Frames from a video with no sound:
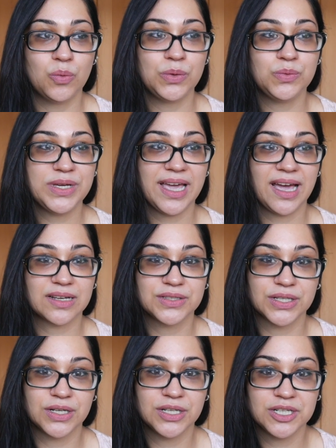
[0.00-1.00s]
when we
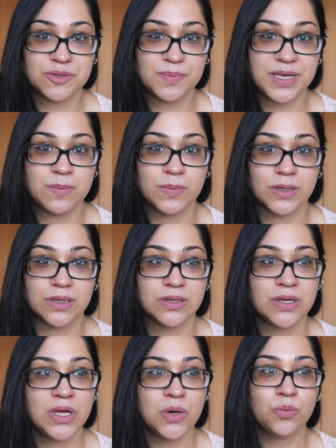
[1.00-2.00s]
act to hurt people,